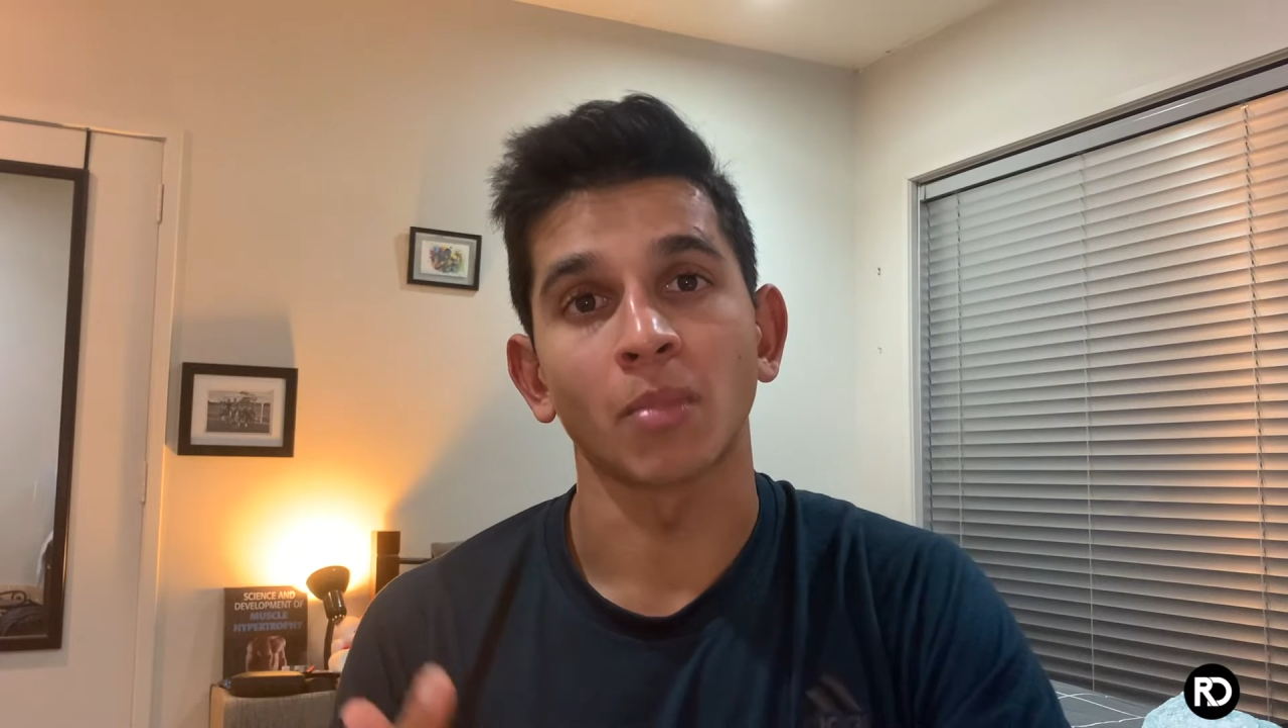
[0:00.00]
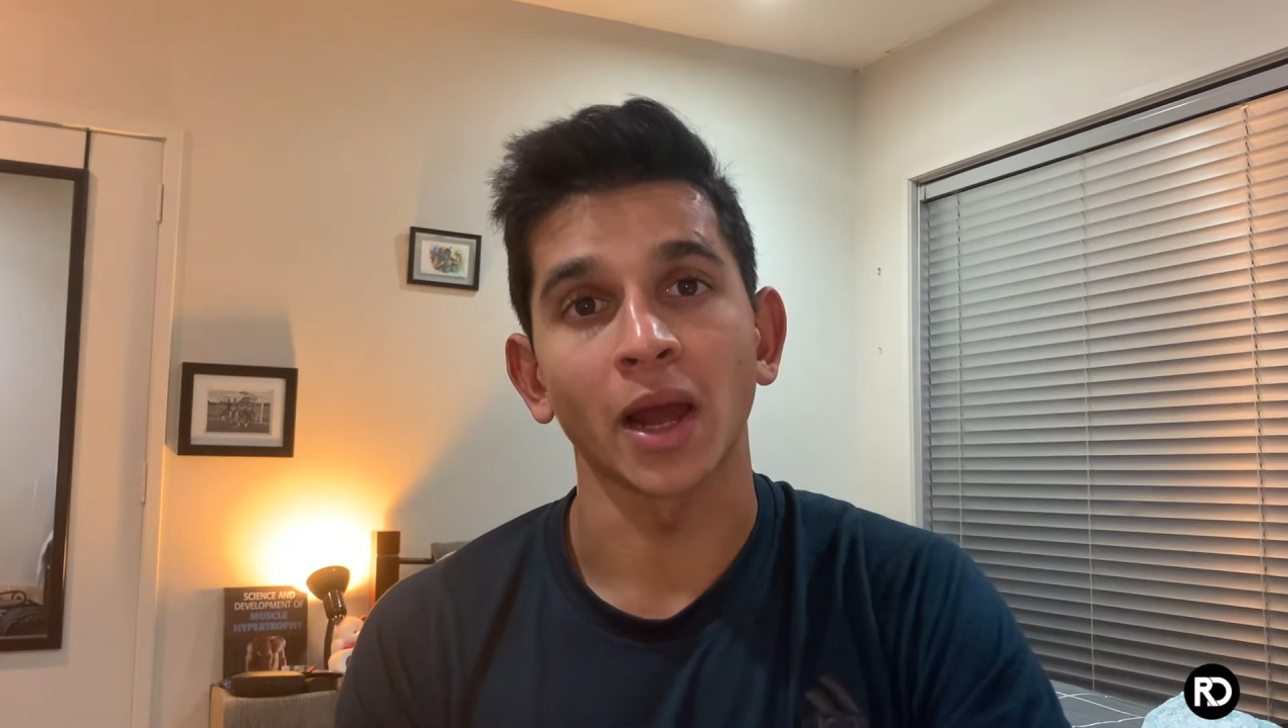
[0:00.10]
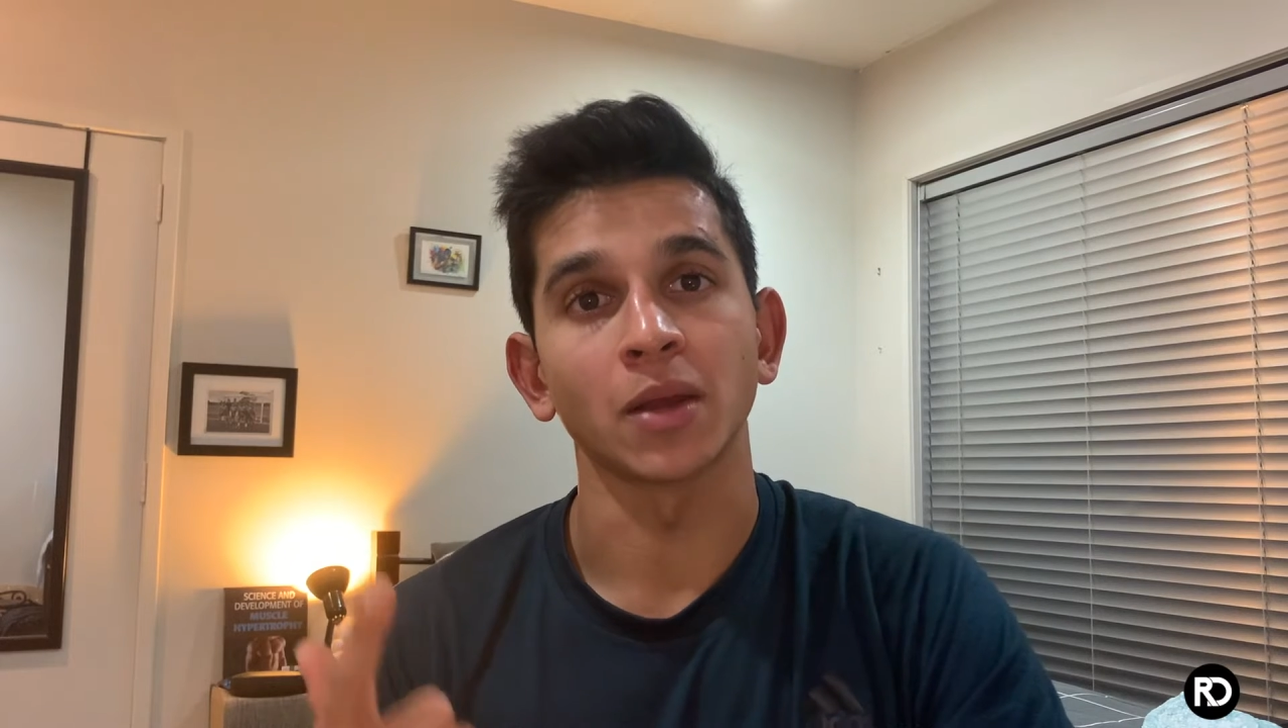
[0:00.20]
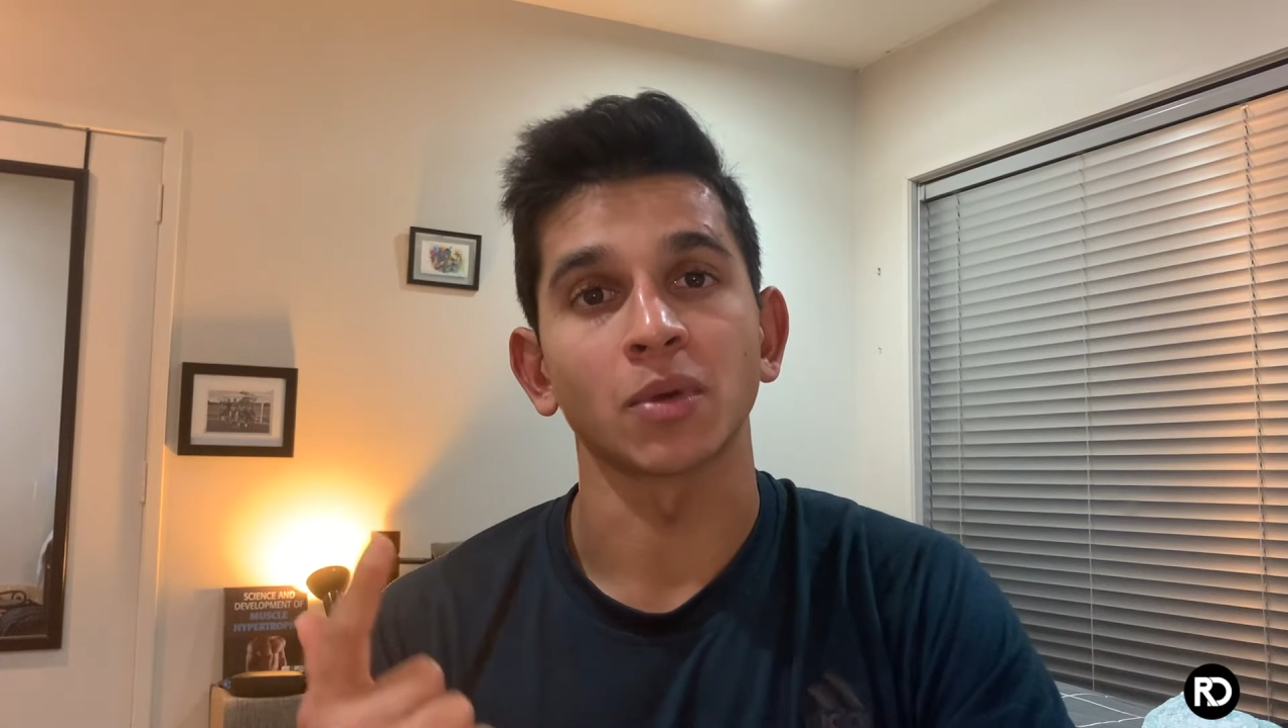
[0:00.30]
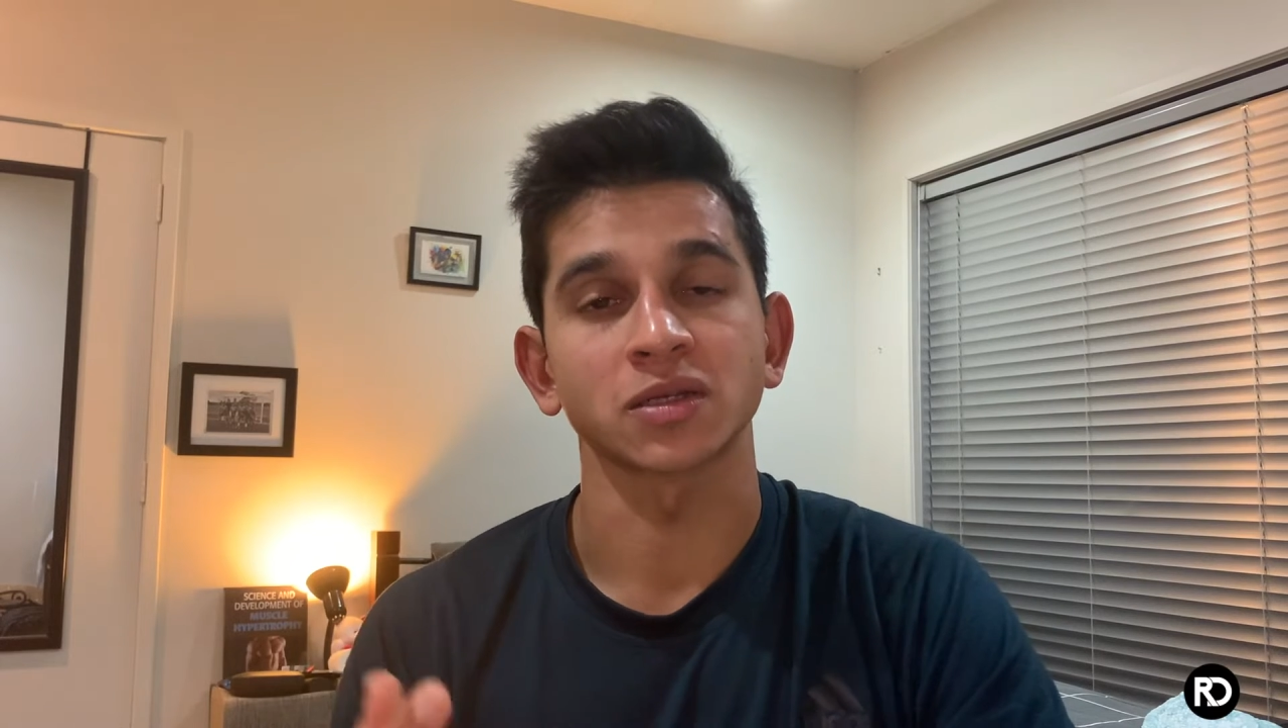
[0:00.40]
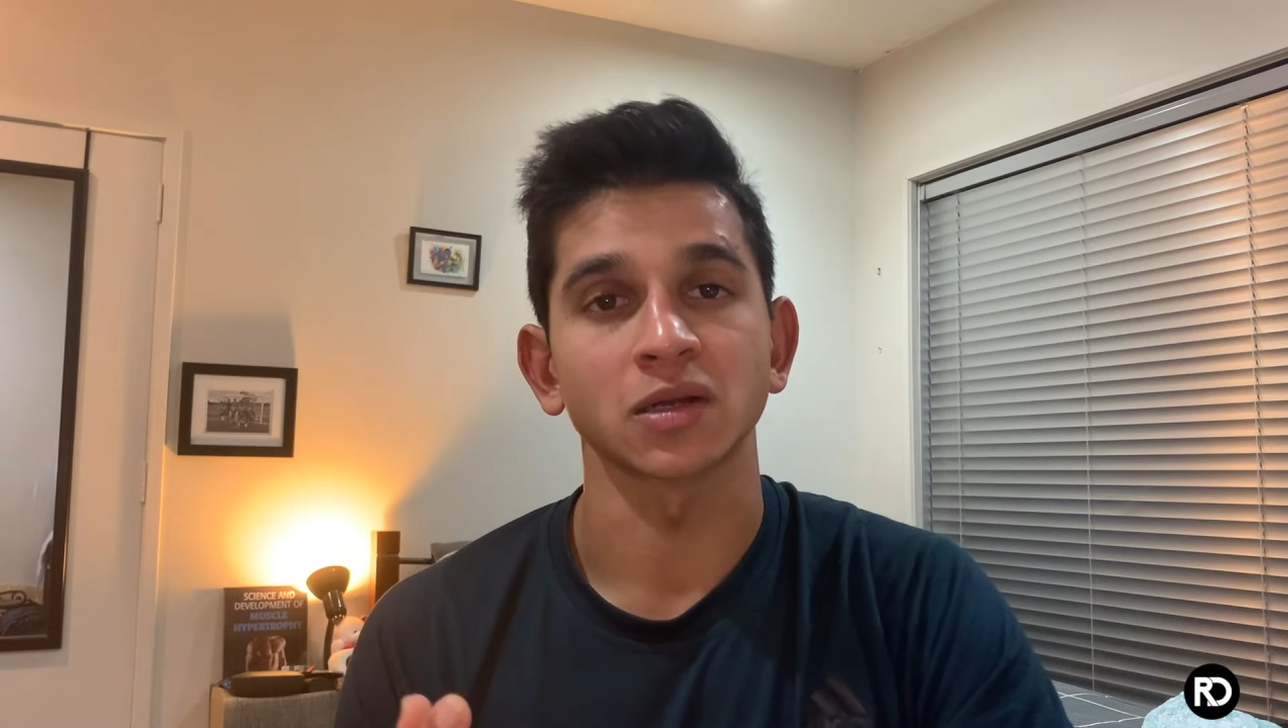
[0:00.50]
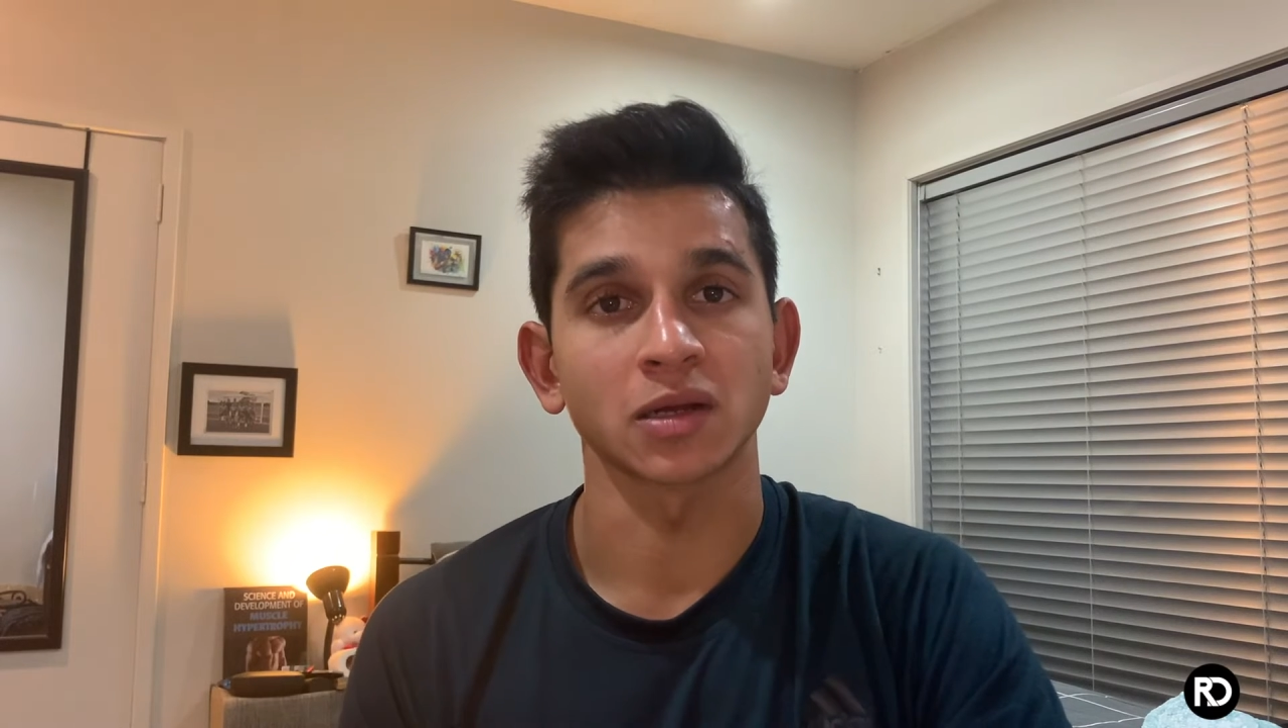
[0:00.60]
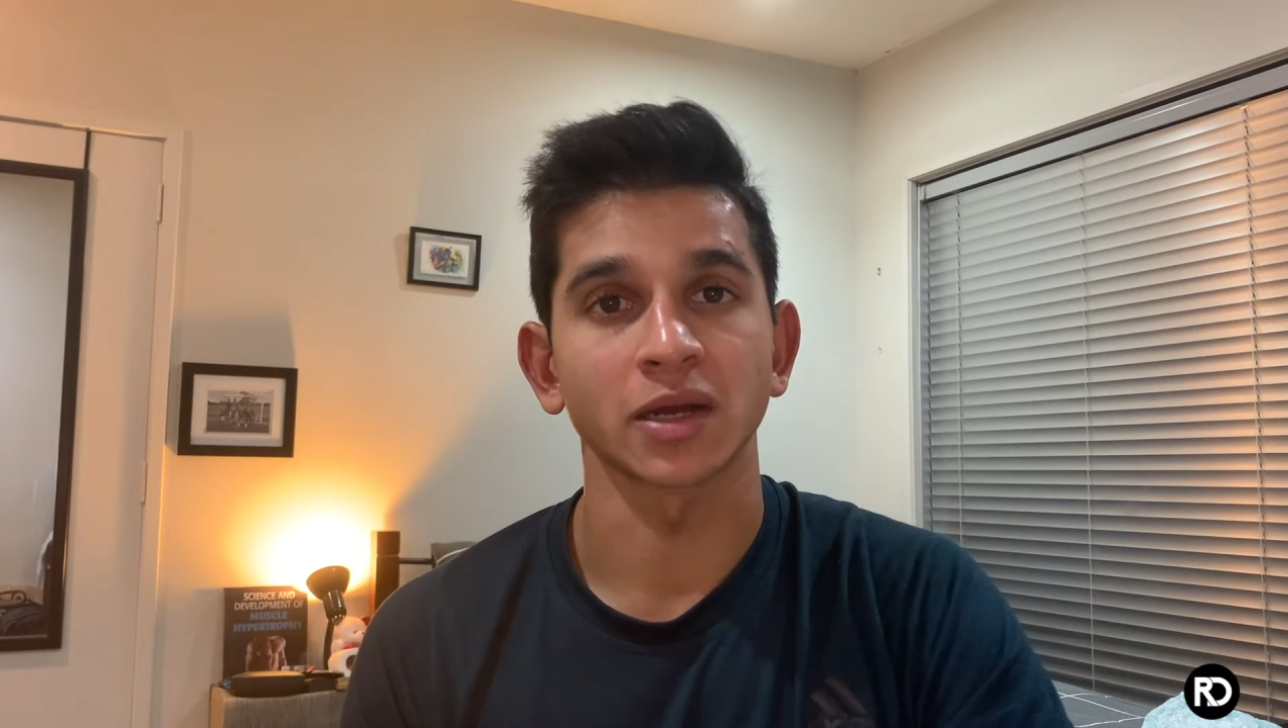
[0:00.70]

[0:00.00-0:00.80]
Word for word: mind-muscle